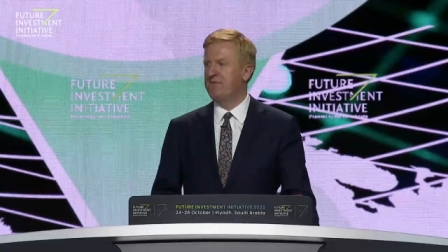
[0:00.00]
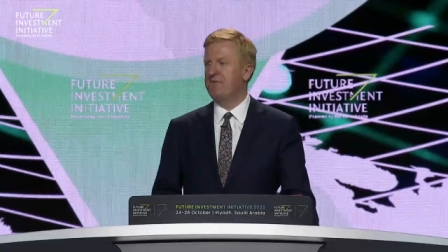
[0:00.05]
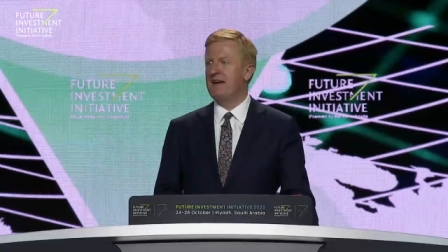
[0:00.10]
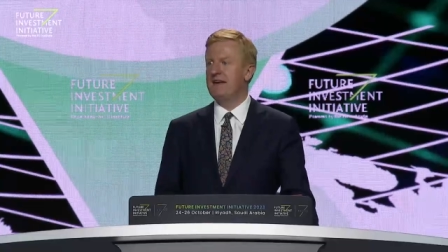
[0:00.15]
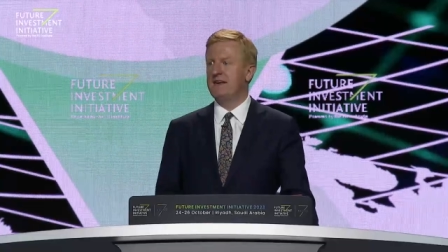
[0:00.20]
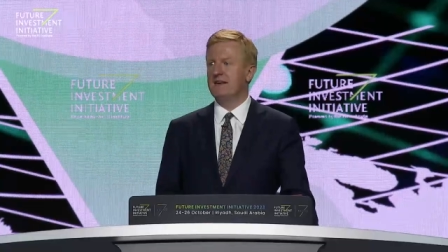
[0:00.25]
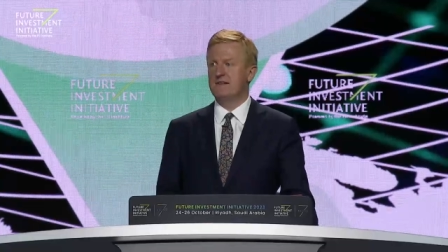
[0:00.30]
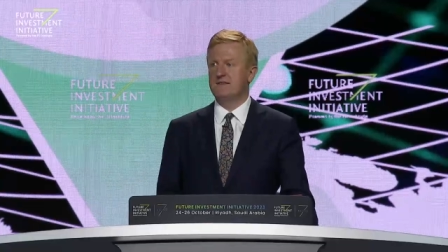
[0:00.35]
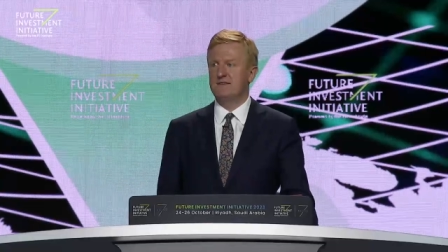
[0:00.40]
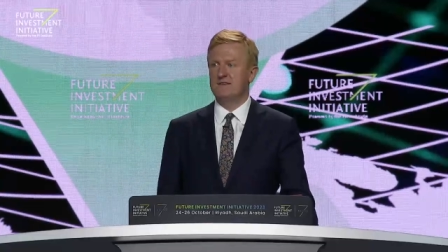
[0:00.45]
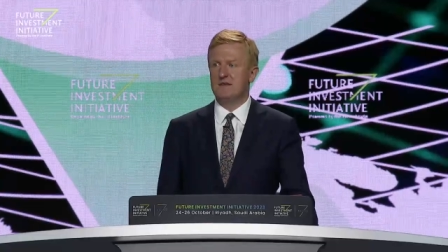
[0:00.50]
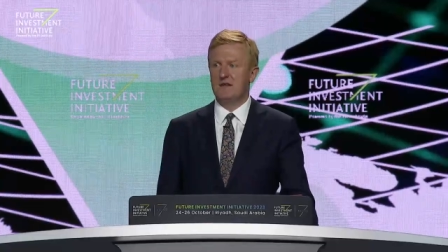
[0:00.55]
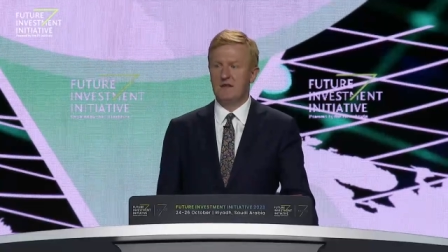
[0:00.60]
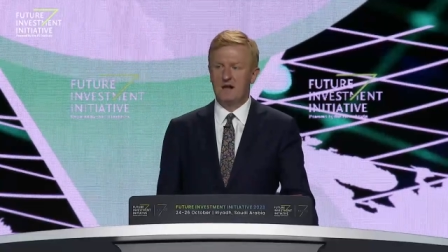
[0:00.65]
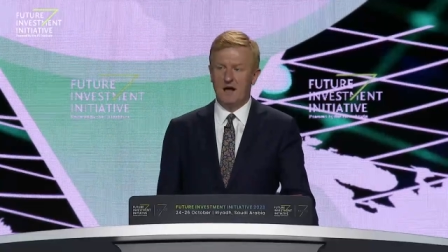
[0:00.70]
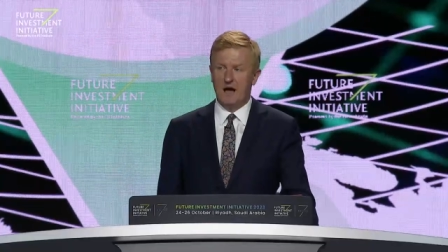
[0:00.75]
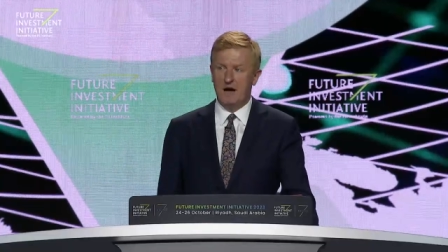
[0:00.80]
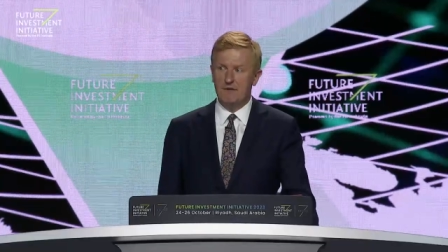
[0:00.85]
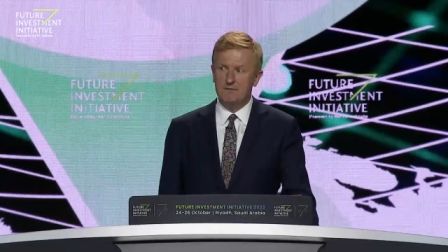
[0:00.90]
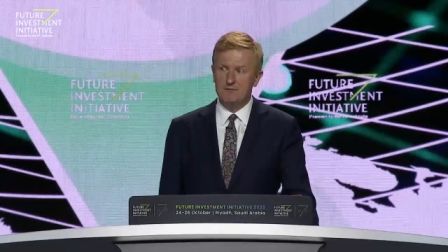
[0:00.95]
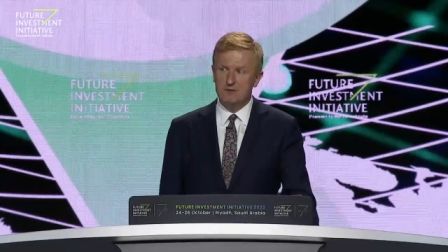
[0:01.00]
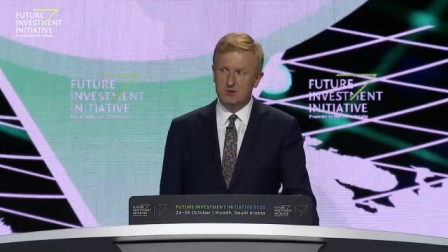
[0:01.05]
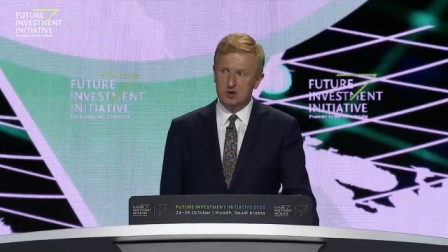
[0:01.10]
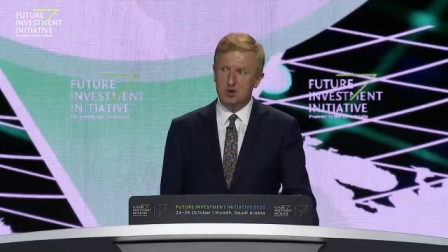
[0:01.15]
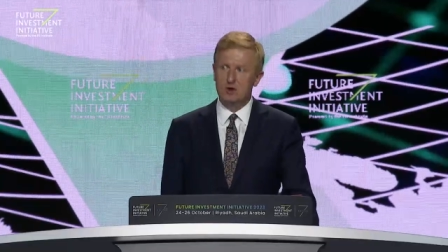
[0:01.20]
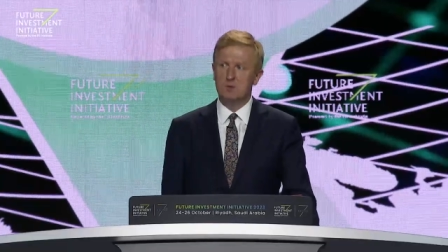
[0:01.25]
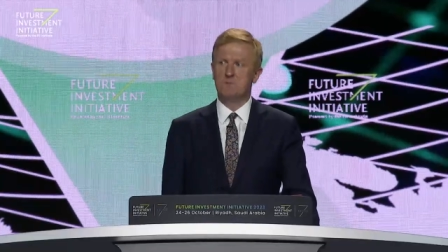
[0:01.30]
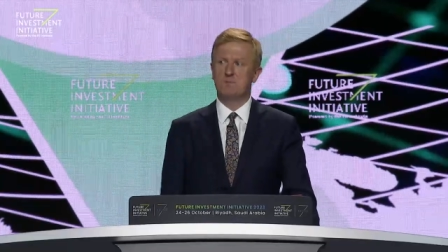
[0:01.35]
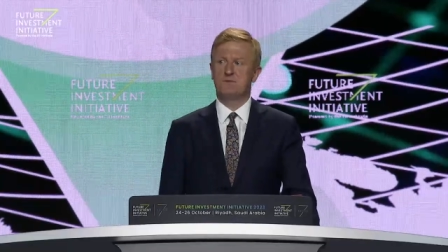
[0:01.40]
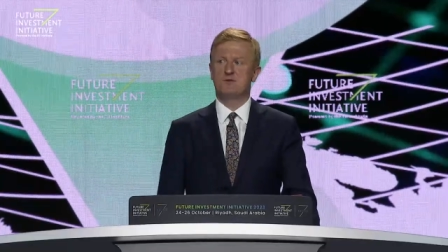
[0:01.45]
Fakes have
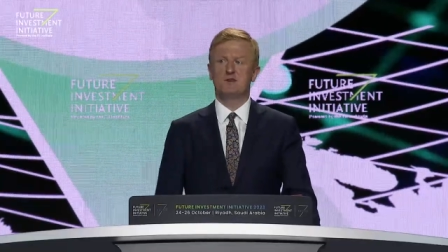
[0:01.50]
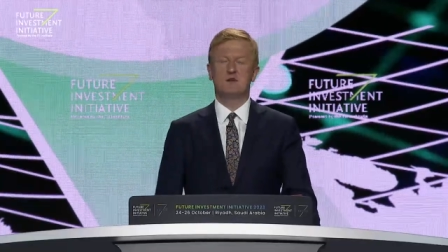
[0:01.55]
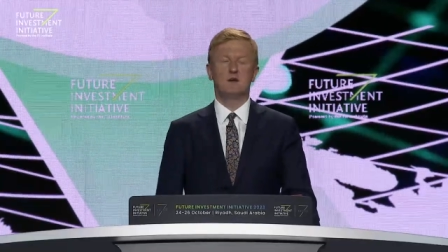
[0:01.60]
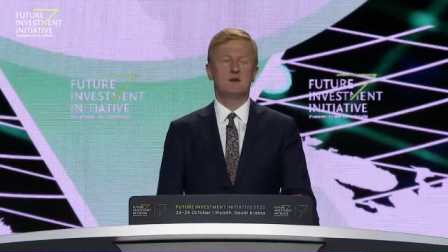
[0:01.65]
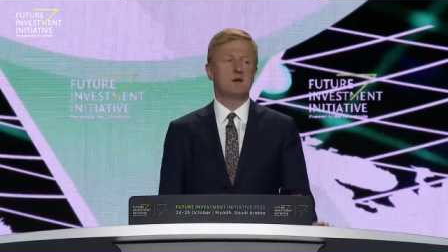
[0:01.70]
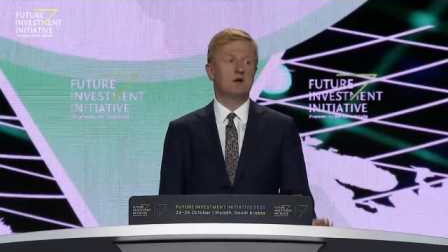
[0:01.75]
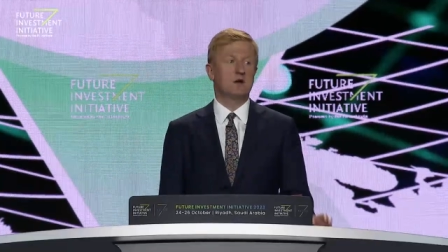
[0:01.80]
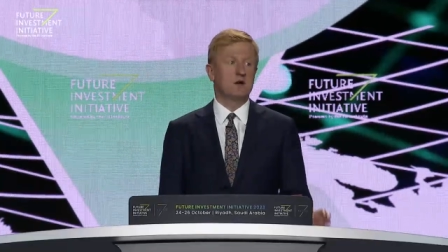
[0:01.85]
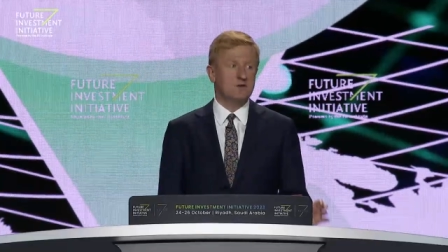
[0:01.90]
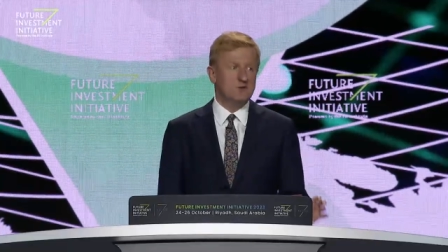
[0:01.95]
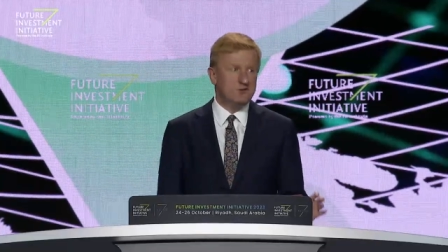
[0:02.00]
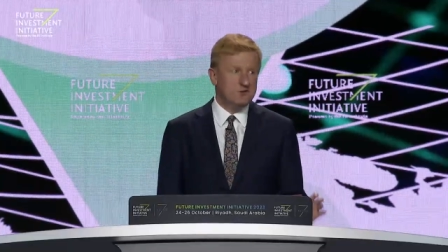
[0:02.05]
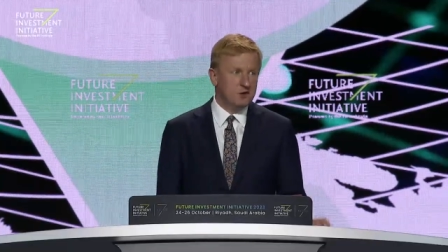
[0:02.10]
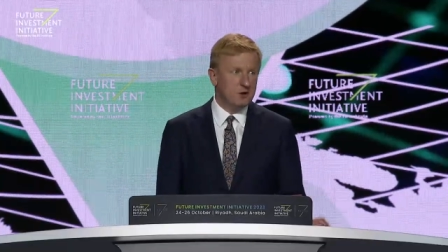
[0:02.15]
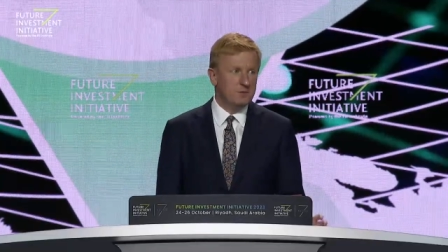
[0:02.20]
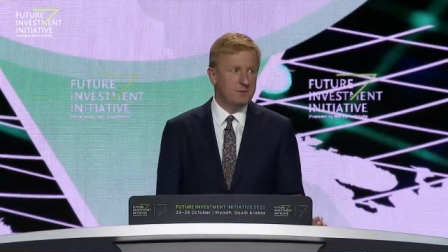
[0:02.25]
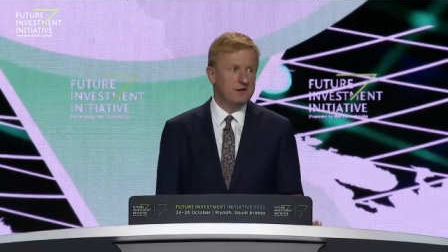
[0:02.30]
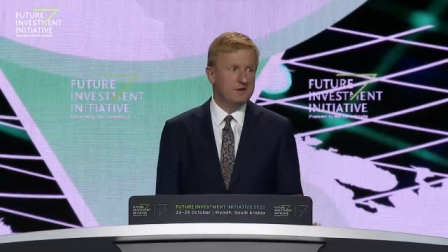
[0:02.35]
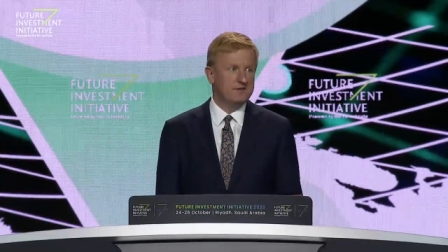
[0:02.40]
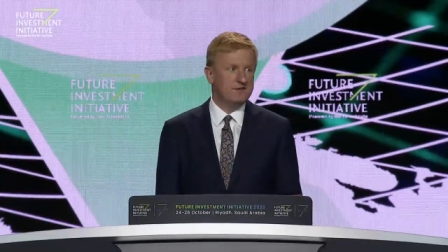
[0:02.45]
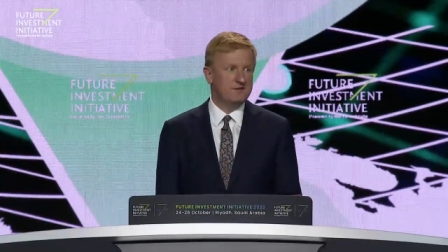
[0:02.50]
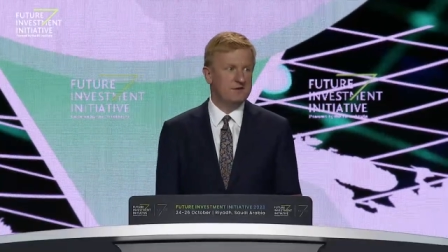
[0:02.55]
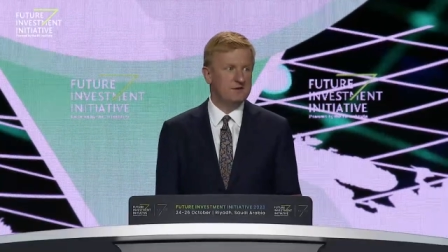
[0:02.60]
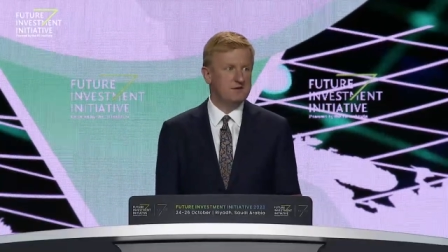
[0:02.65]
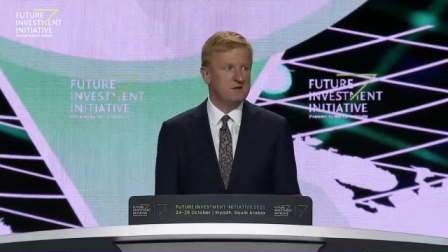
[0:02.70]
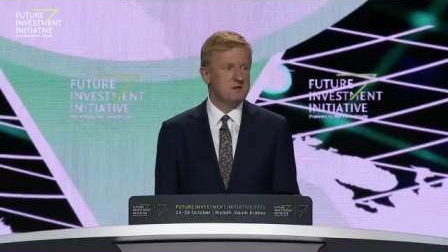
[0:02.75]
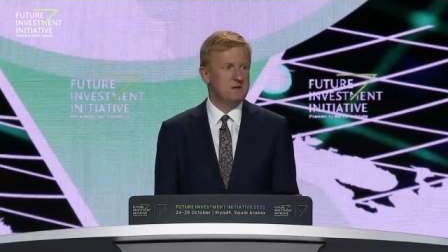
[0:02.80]
duped consumers,